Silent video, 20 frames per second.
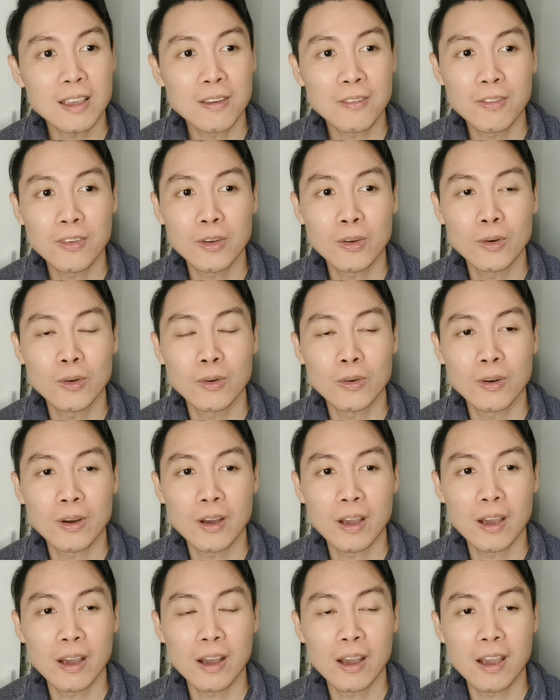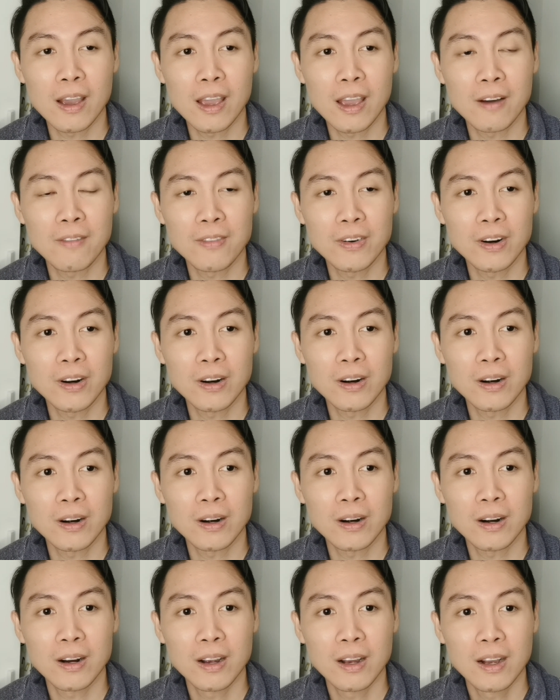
if you ever